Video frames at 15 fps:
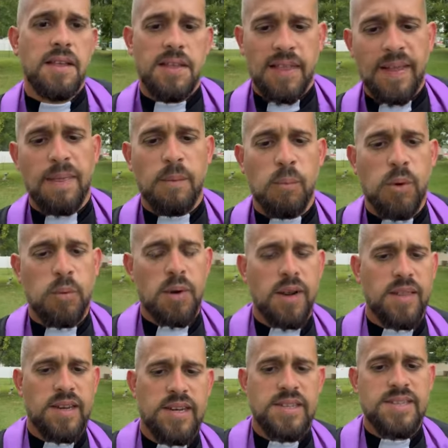that would run
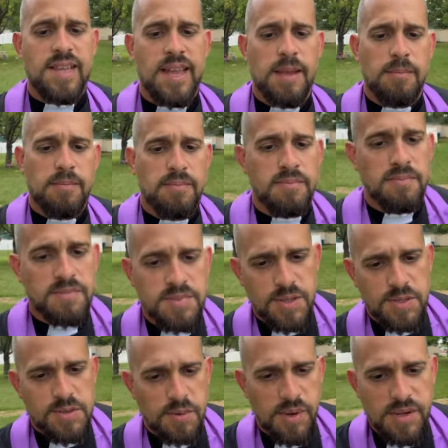into the same
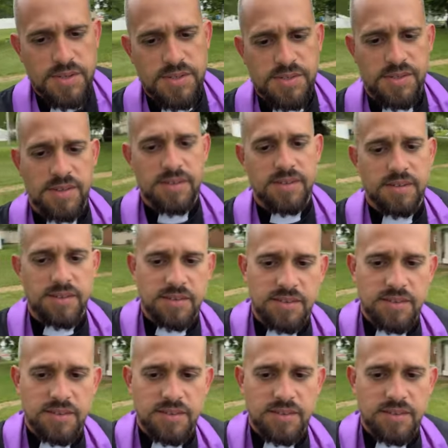situation. Like,